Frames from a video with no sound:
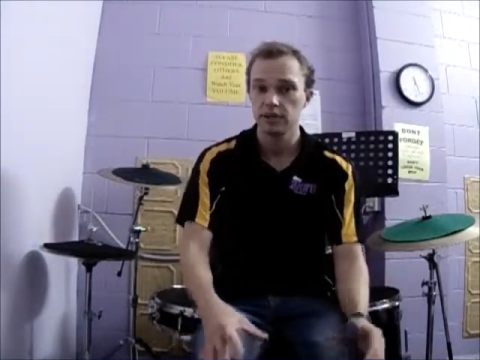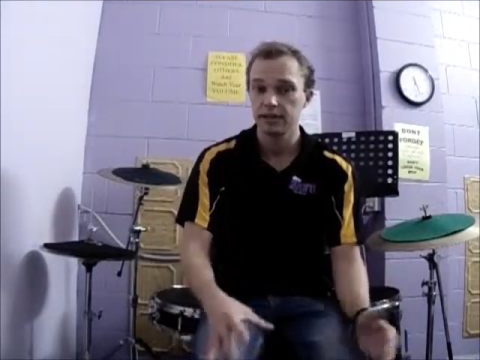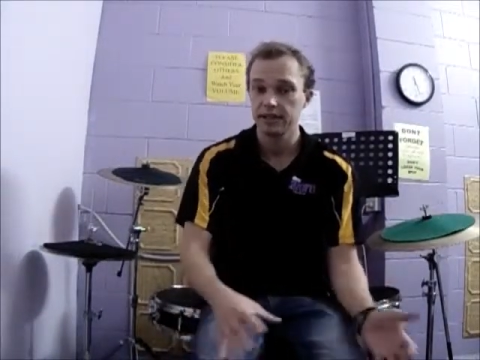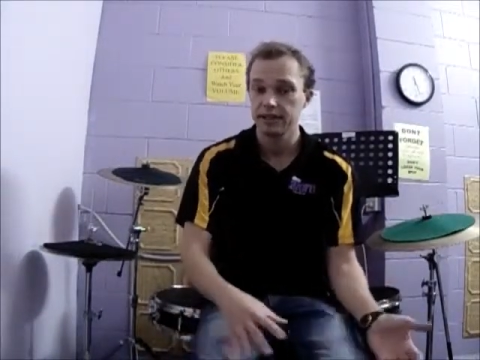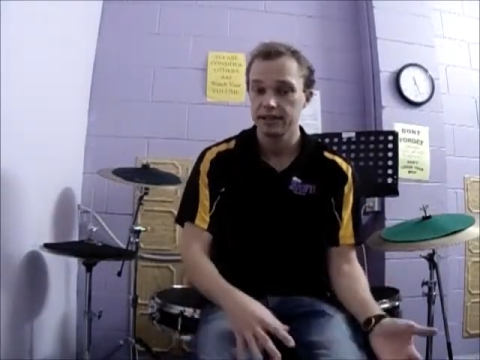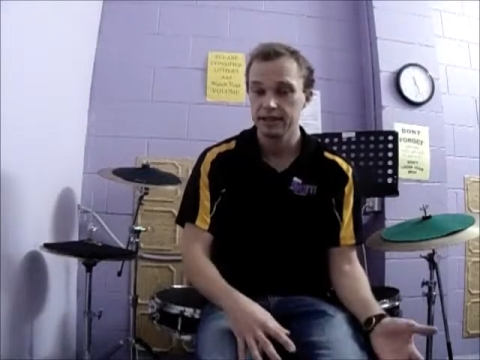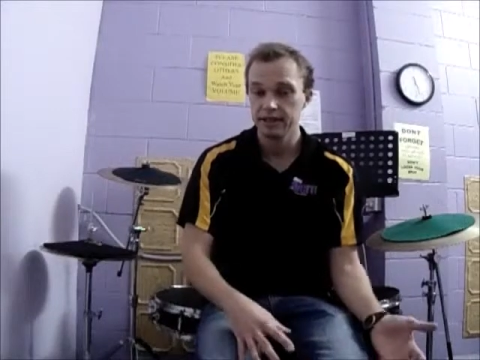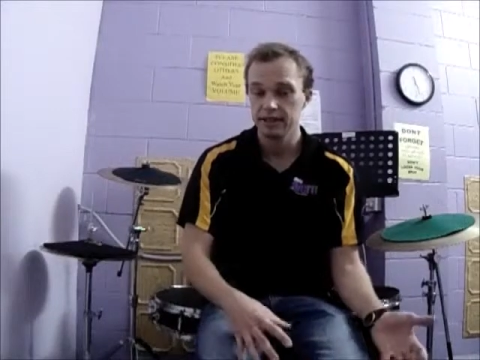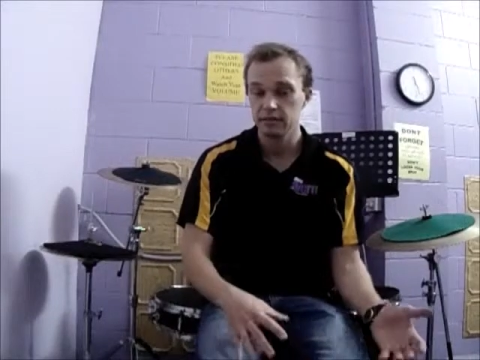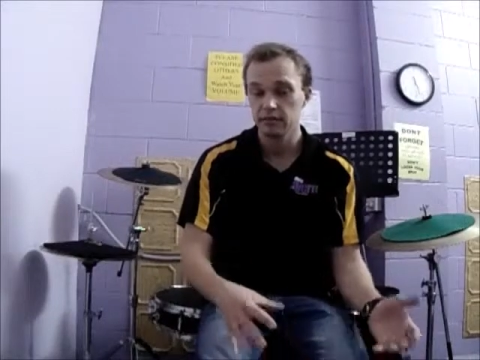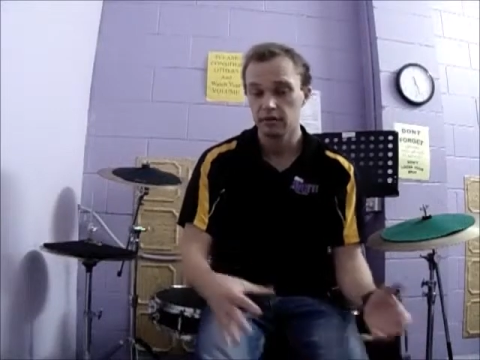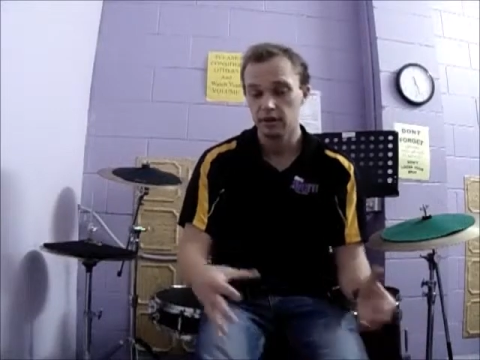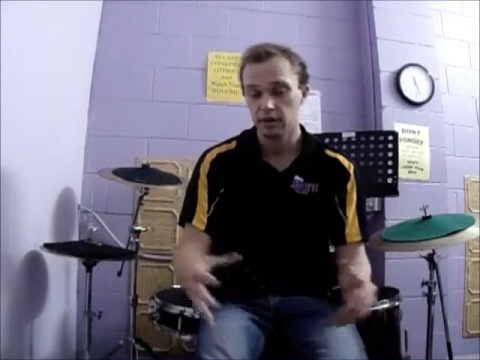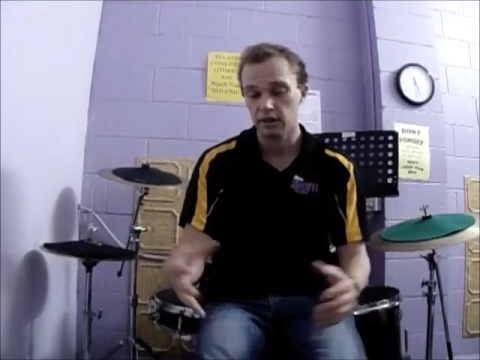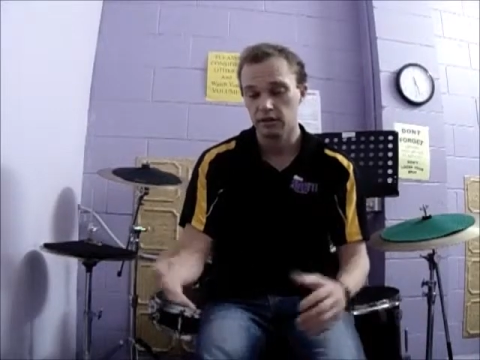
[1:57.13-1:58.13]
clean,
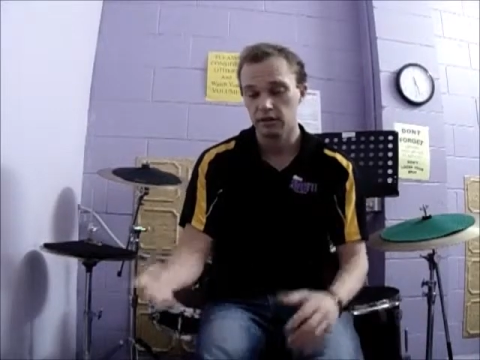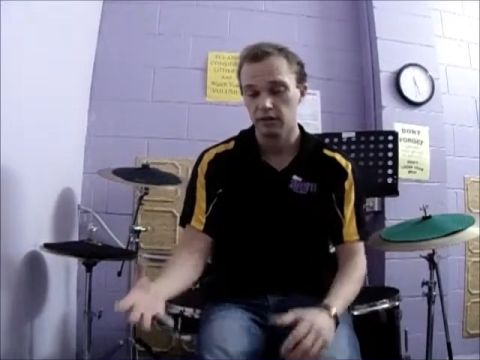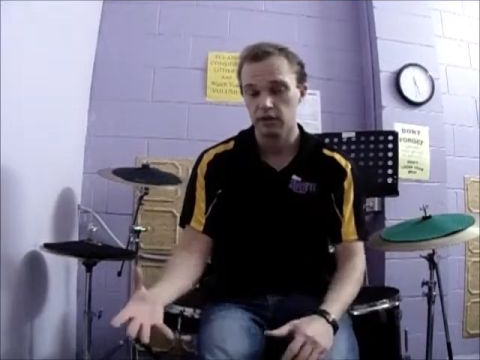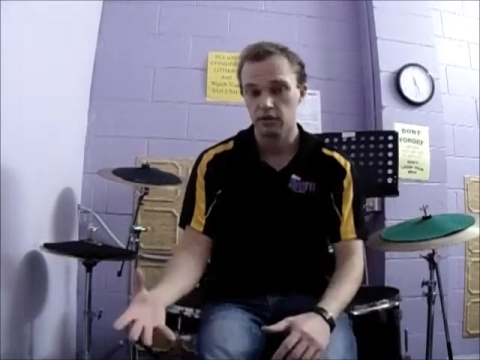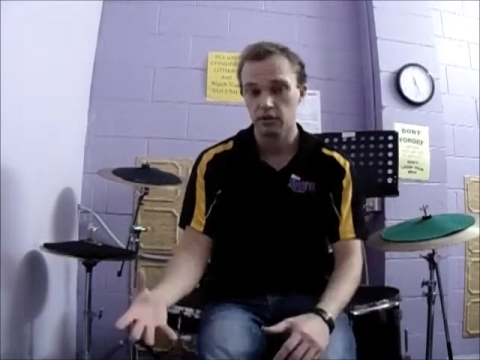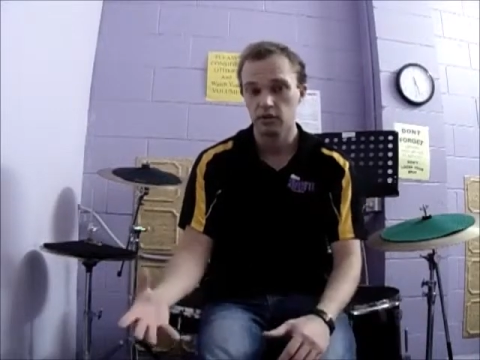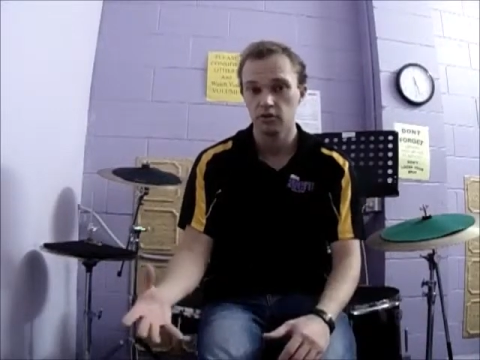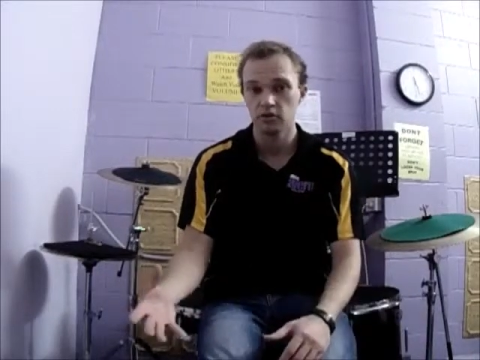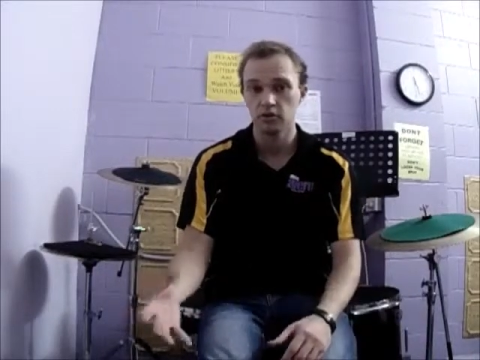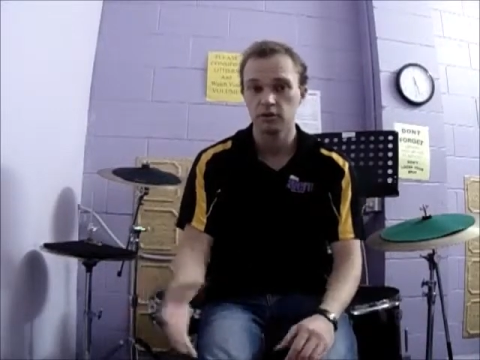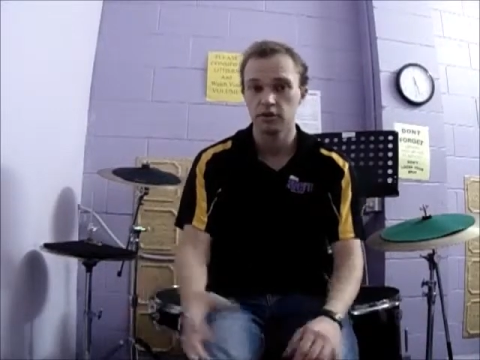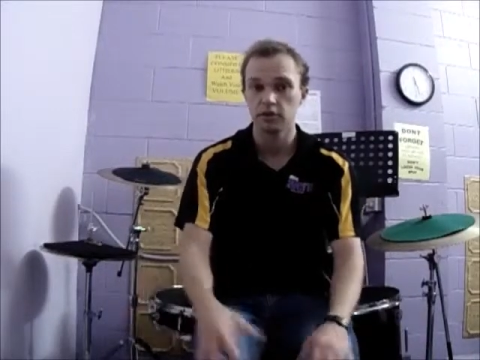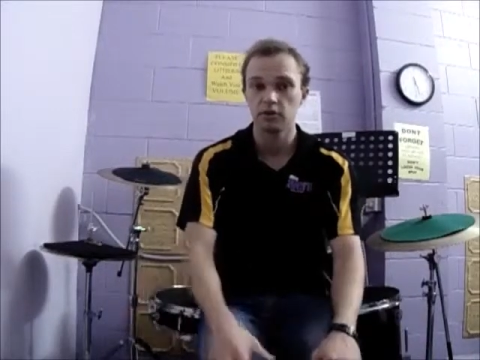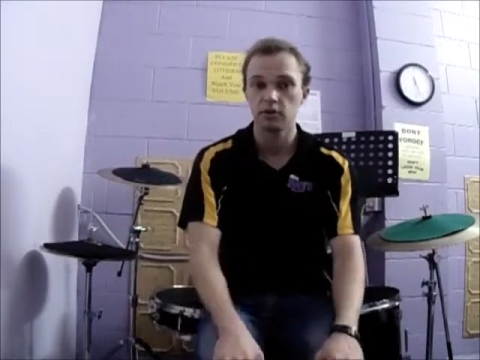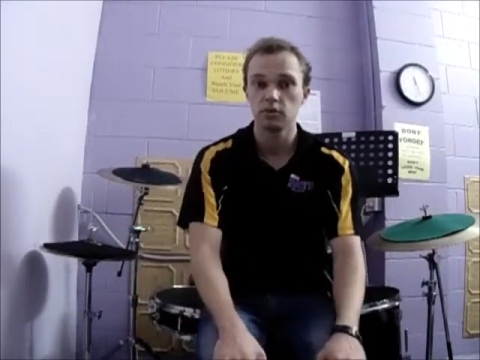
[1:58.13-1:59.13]
if you use
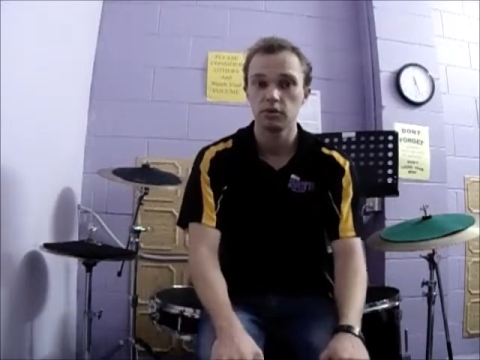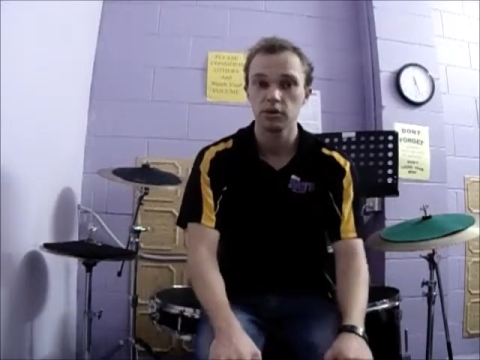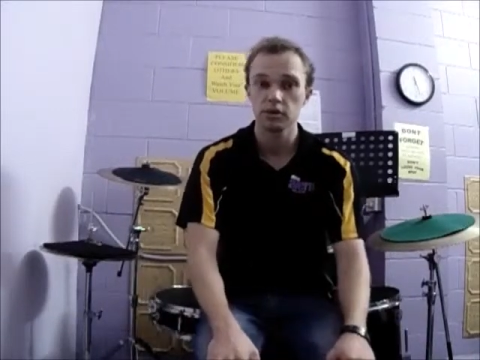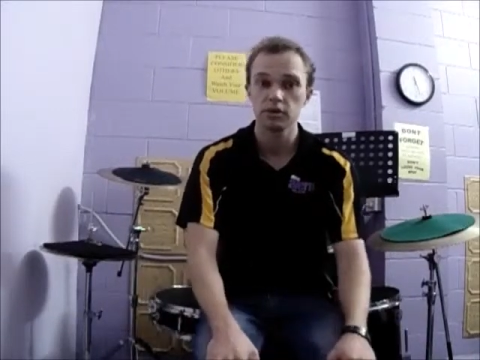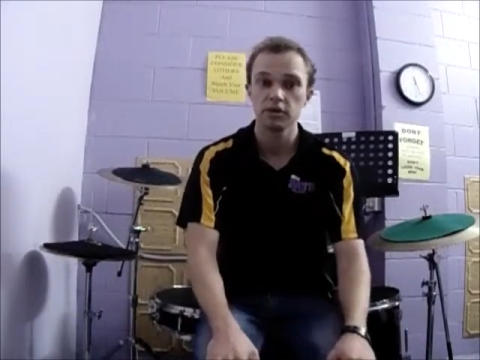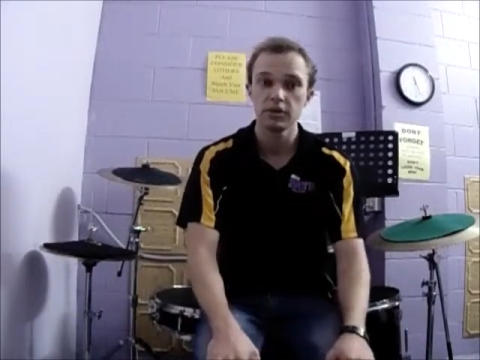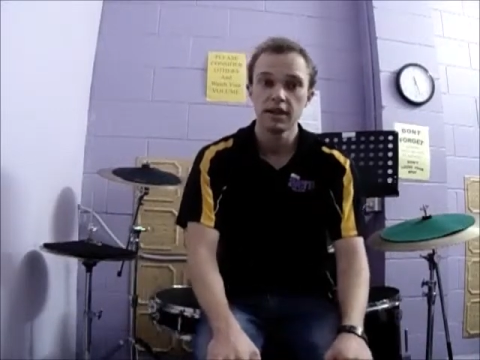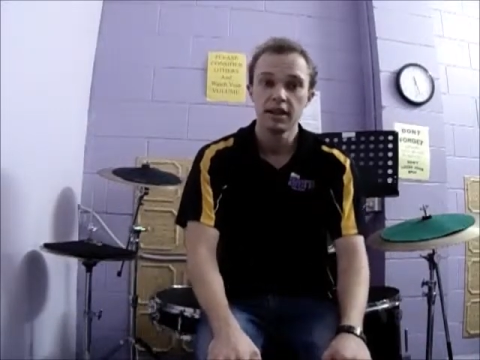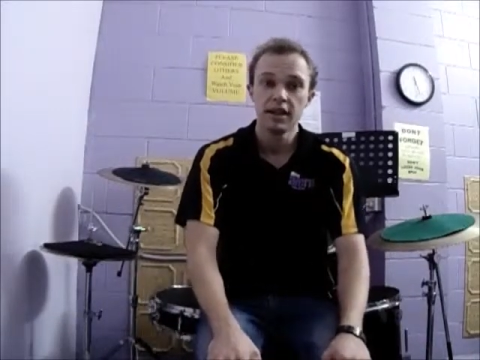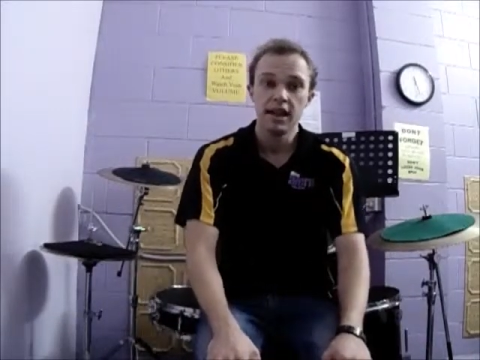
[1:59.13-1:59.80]
distortion,